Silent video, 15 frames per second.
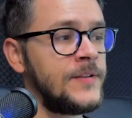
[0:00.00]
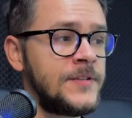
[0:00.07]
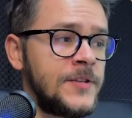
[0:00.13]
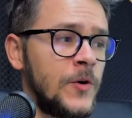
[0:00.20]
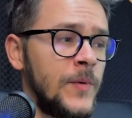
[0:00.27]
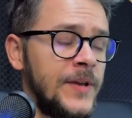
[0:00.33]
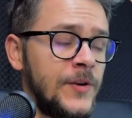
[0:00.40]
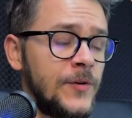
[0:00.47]

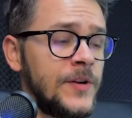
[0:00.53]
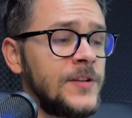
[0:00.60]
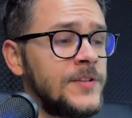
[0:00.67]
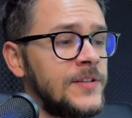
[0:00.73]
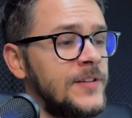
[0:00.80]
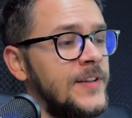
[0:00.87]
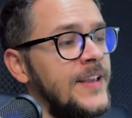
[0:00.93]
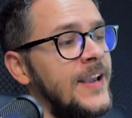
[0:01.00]
So in order
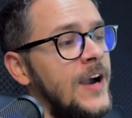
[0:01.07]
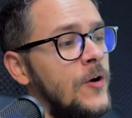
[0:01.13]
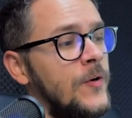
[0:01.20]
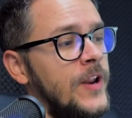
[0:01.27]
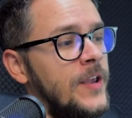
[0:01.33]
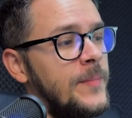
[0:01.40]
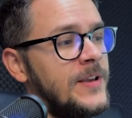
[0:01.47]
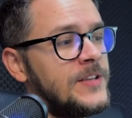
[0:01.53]
to link our
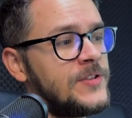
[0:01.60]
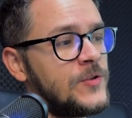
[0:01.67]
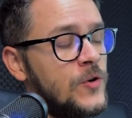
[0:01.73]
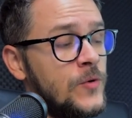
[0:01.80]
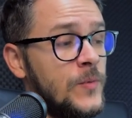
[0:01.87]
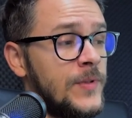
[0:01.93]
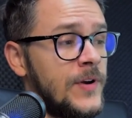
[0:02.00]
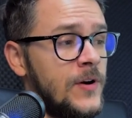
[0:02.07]
eBay
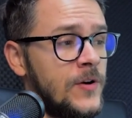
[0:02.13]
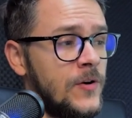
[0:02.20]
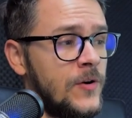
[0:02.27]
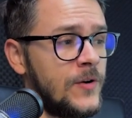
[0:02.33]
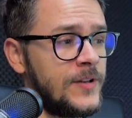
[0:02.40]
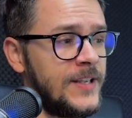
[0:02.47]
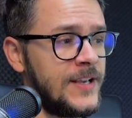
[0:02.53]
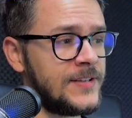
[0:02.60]
store with our
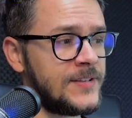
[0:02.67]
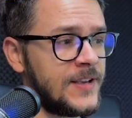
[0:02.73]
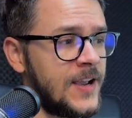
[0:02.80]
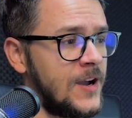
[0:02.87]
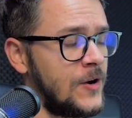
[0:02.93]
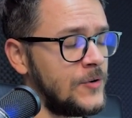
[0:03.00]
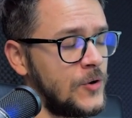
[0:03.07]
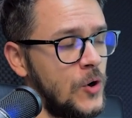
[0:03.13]
AutoDS
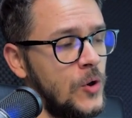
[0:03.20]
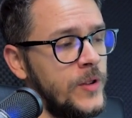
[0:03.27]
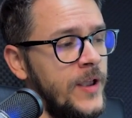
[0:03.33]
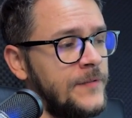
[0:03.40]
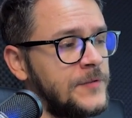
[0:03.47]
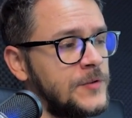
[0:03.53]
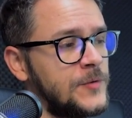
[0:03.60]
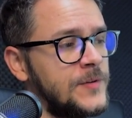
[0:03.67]
account, all you
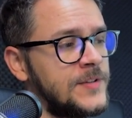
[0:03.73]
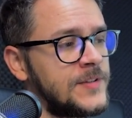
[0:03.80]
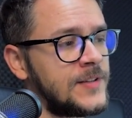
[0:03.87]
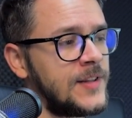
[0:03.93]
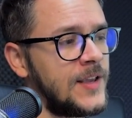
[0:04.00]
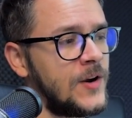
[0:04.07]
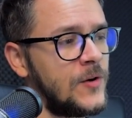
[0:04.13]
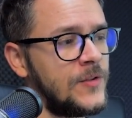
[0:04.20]
have to do is
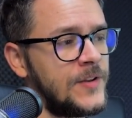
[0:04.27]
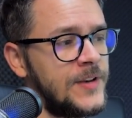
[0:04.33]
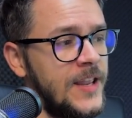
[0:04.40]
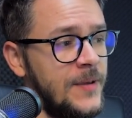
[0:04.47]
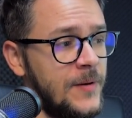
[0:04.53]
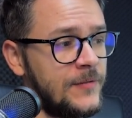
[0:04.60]
click on the name